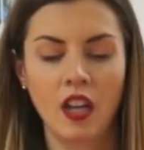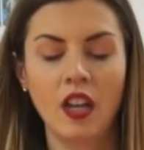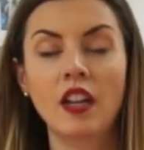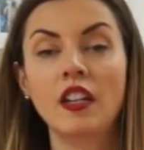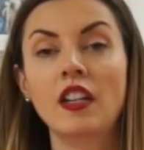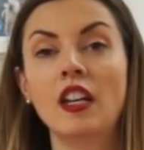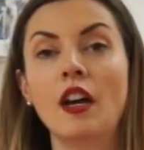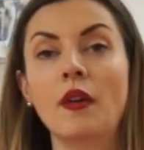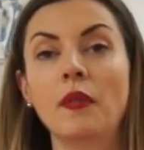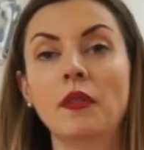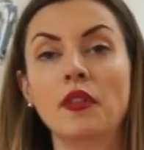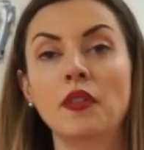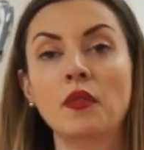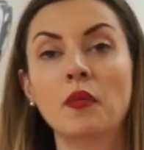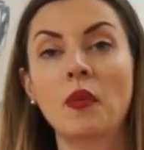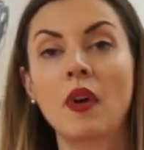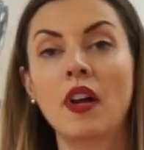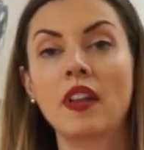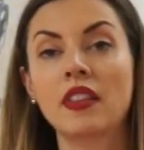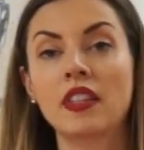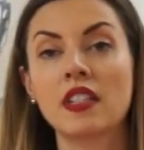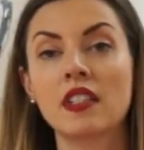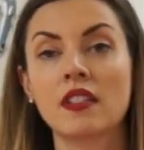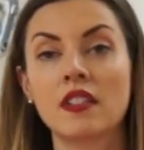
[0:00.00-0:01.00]
Now, you
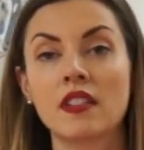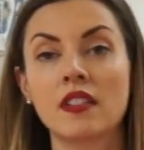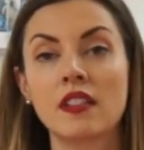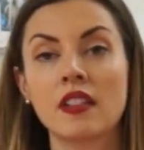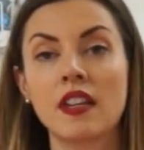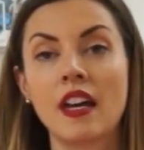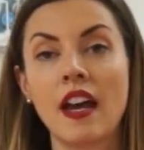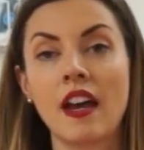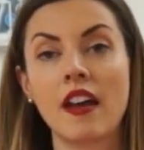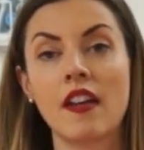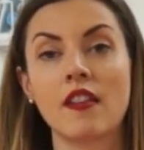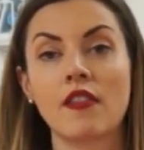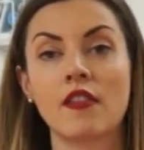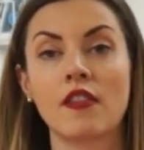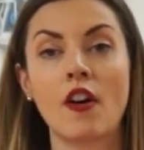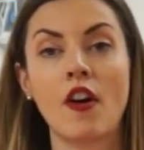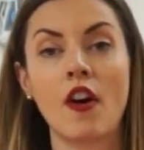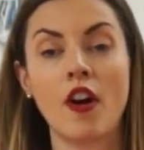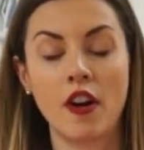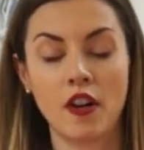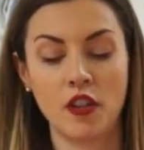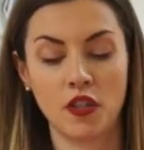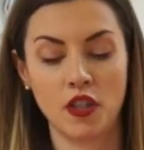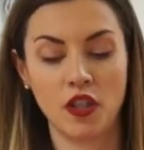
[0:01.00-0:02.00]
want this to get the
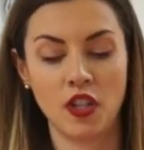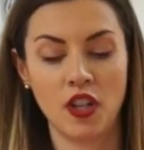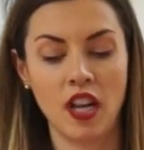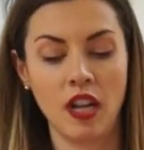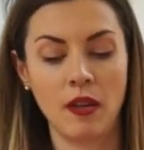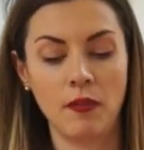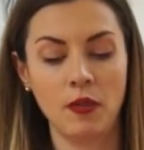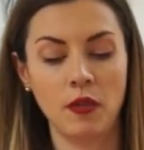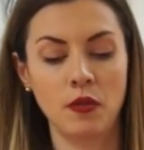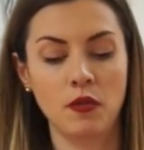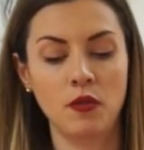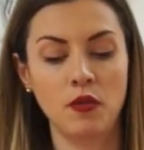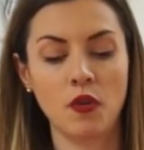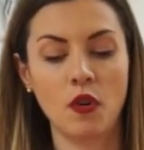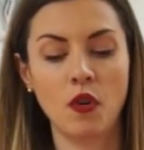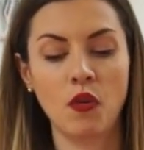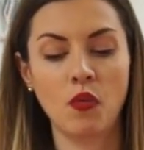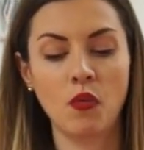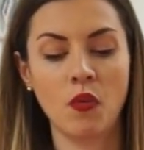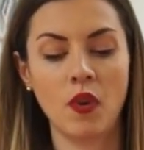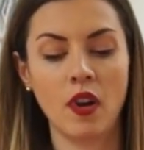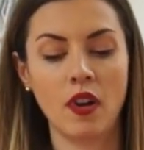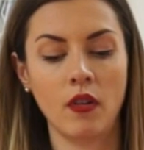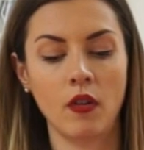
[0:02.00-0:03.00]
heart shape. You
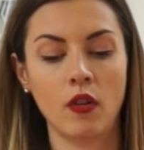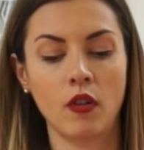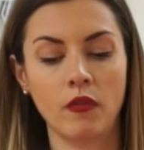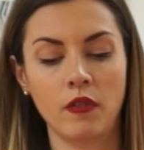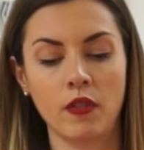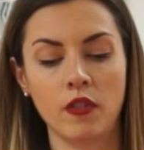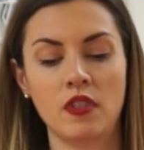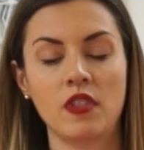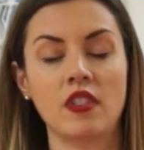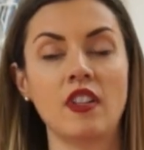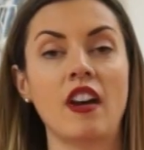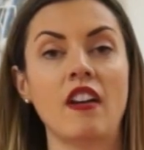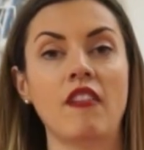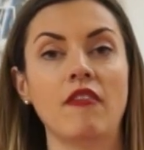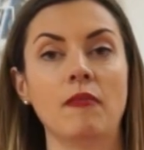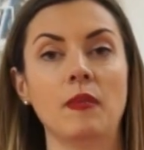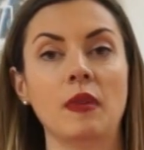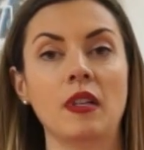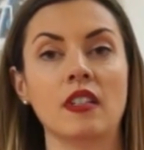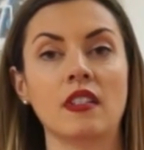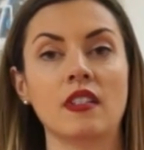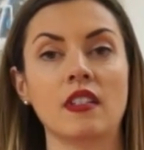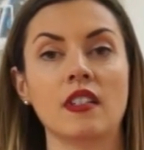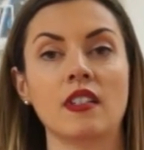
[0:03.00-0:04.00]
don't want to overstuff
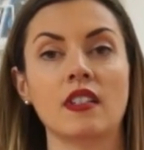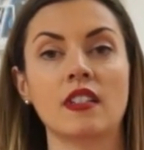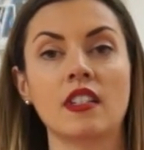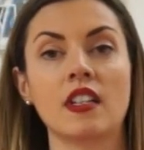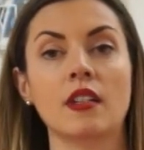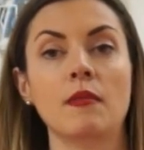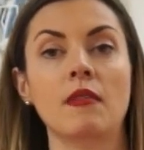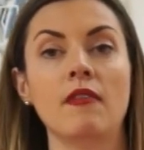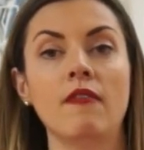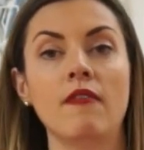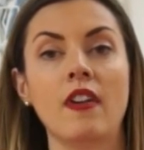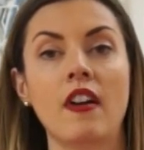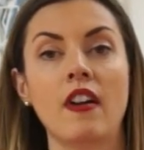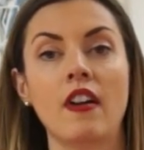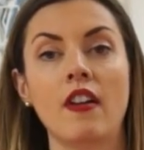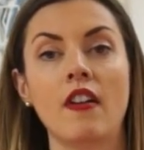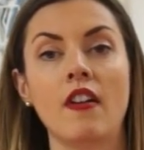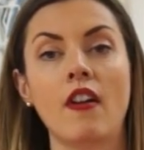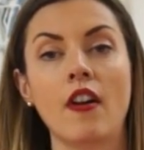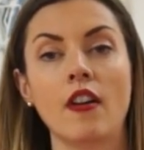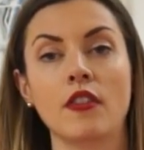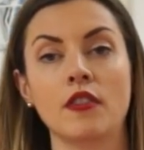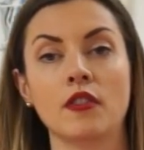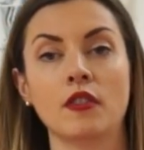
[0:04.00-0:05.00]
because then it's going to be very
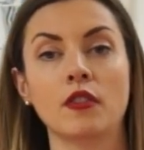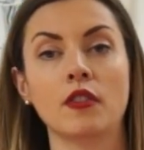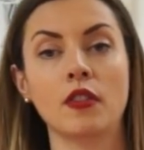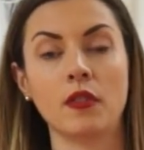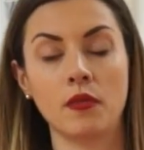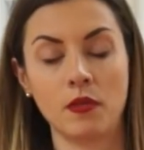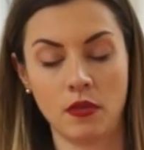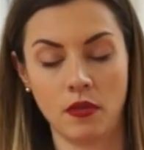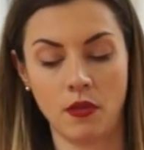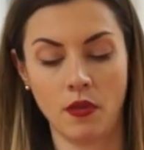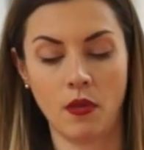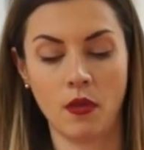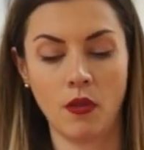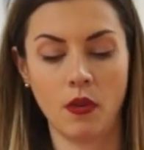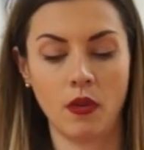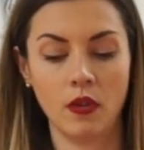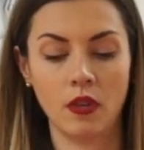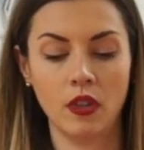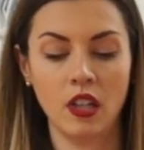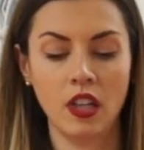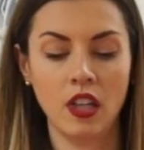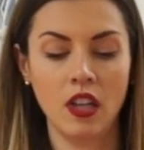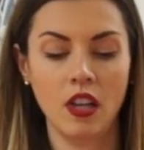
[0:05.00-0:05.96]
hard to close the hole.